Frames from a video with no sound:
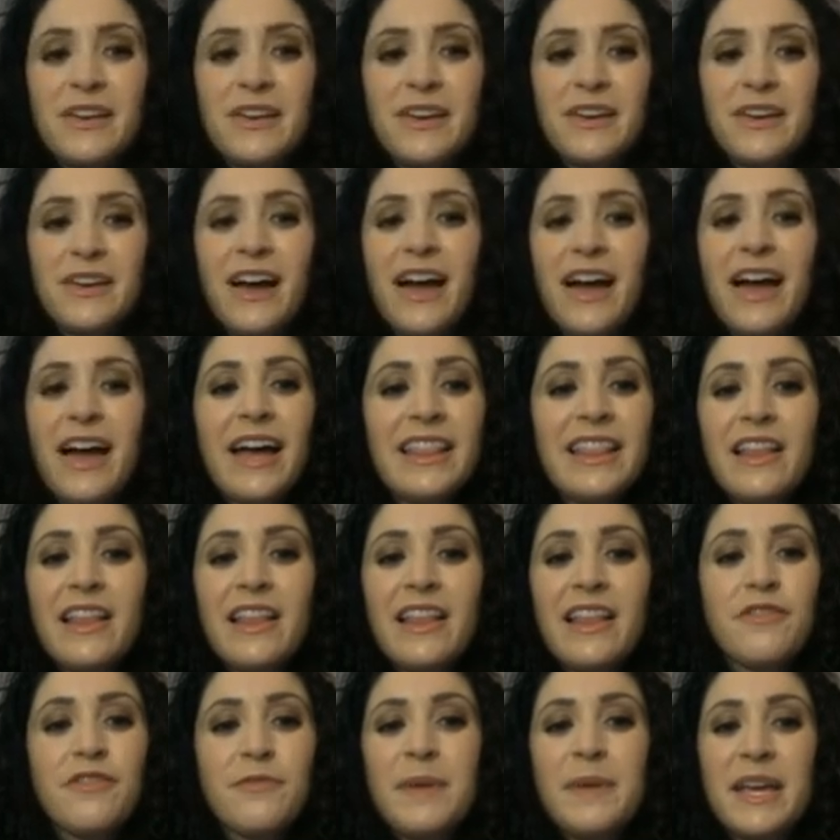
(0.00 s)
I
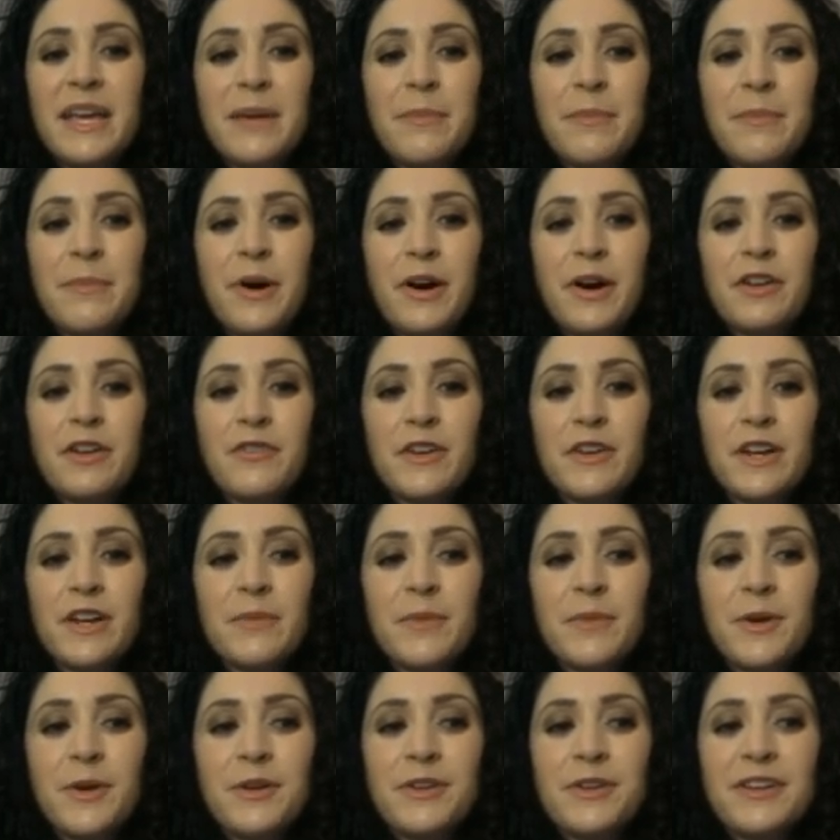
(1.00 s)
love being a part of a
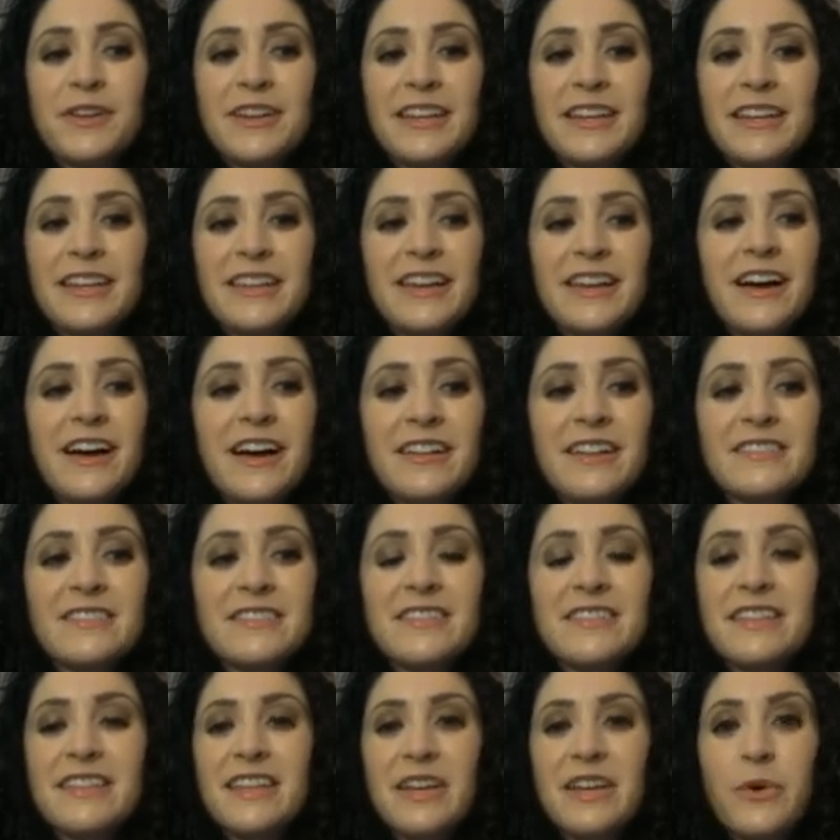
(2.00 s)
community that
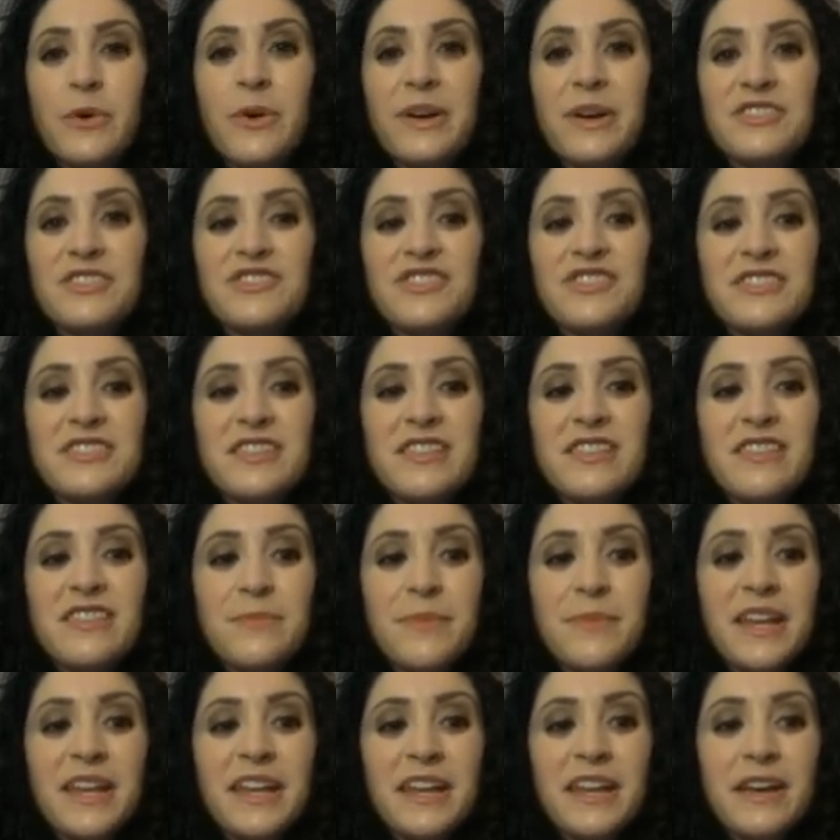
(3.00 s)
constantly questions its
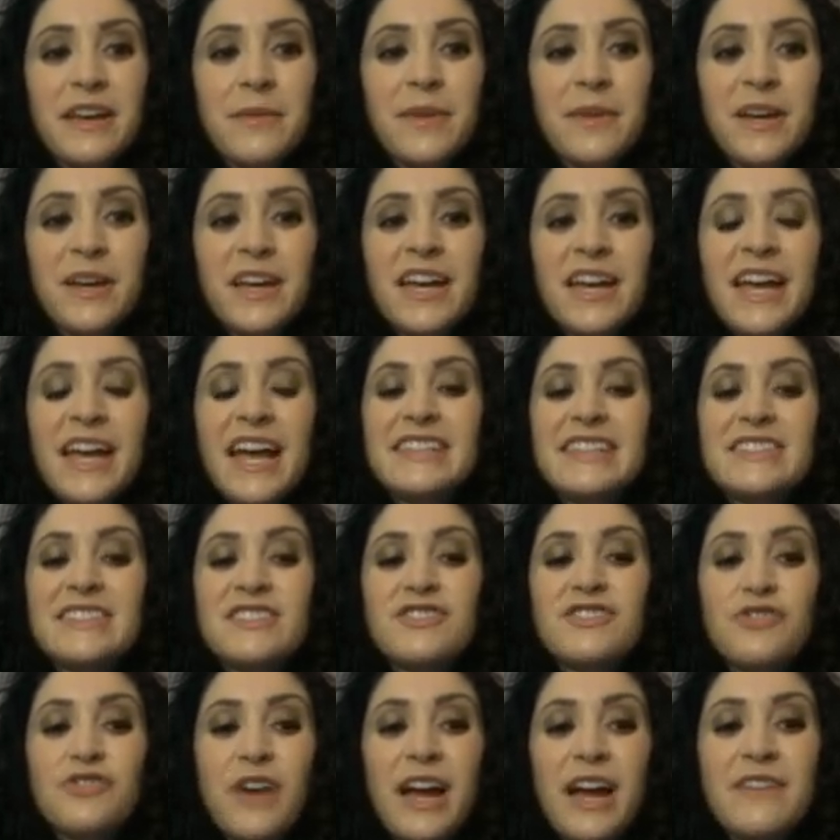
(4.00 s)
medium and
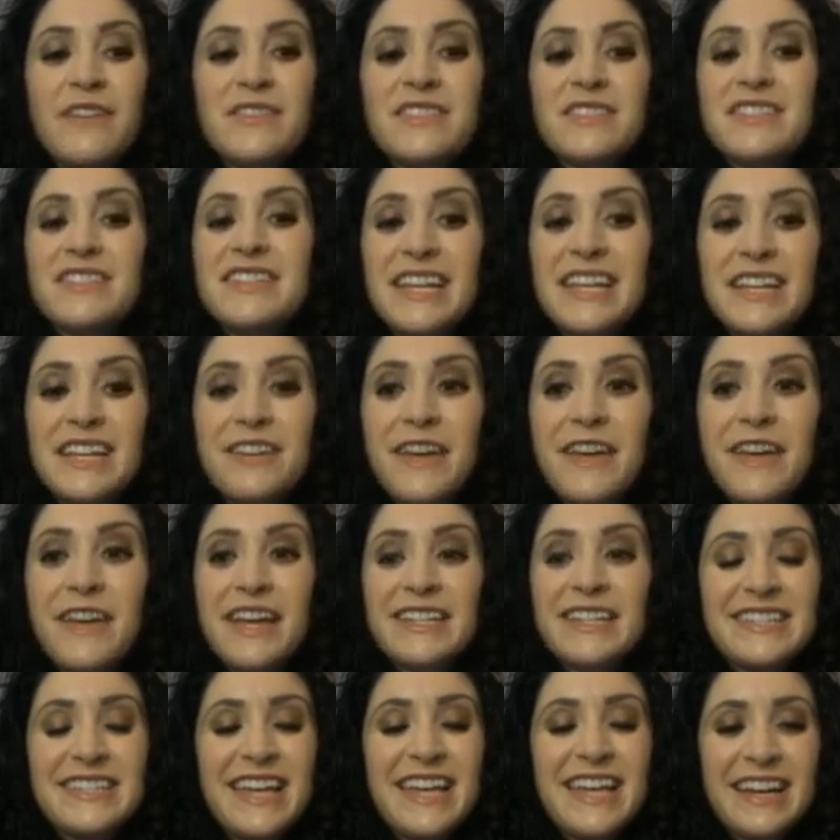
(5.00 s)
strives to innovate
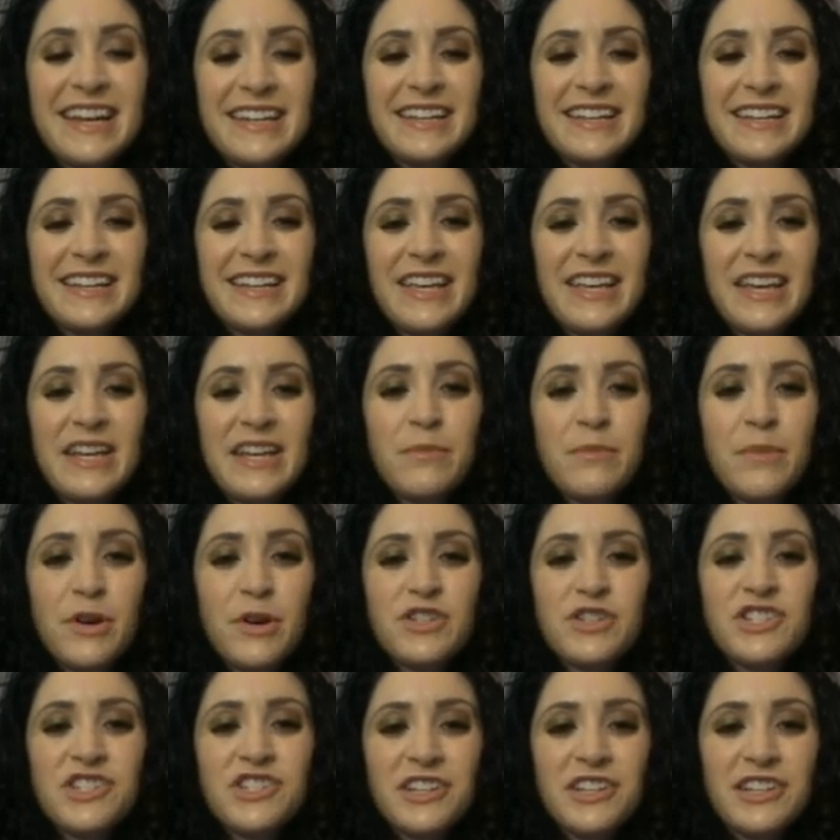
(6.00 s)
technically and
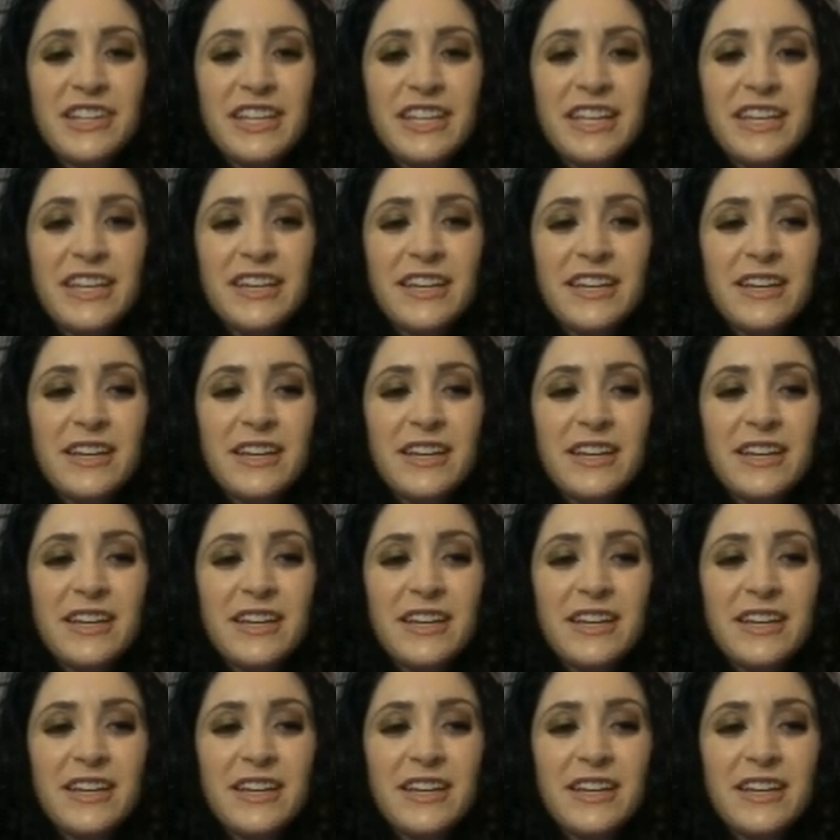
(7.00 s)
emotionally.